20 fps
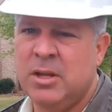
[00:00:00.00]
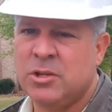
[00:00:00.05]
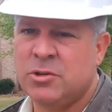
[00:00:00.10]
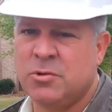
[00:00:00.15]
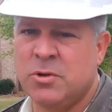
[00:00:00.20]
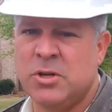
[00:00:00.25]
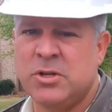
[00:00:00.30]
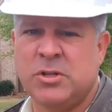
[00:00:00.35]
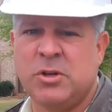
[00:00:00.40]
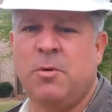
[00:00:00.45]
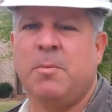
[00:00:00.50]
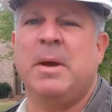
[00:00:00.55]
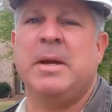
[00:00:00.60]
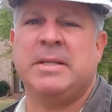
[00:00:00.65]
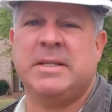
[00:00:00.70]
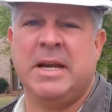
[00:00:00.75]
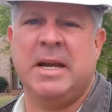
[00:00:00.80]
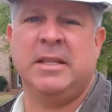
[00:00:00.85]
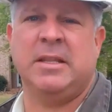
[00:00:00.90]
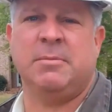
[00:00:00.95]
trees don't
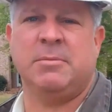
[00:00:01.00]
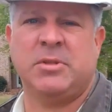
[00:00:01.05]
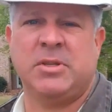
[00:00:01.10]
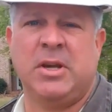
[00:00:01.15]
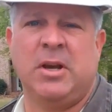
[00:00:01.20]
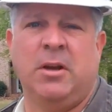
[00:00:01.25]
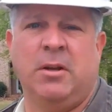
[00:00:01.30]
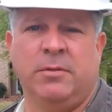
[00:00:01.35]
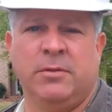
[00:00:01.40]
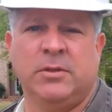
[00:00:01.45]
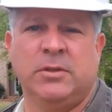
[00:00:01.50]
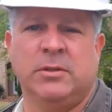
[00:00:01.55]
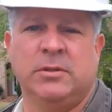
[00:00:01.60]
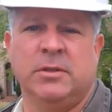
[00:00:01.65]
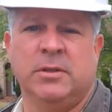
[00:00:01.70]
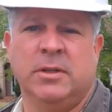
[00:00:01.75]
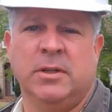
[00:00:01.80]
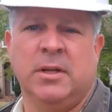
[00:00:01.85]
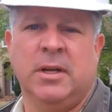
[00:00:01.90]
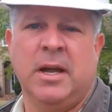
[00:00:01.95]
maintain
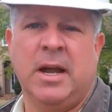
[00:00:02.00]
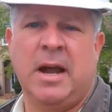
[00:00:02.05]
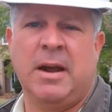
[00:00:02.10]
themselves